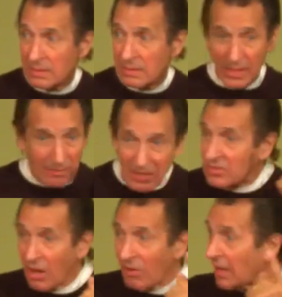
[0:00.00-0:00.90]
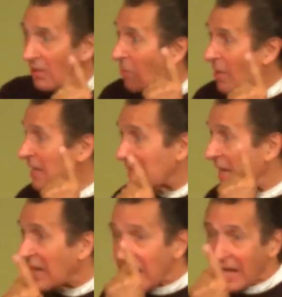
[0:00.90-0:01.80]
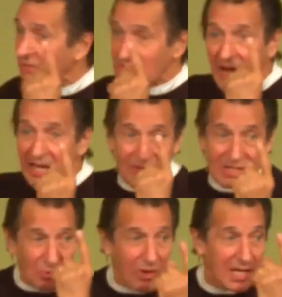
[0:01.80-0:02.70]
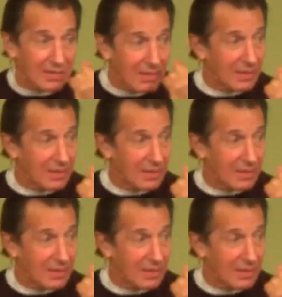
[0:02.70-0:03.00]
There is no other way to get in outside of this one.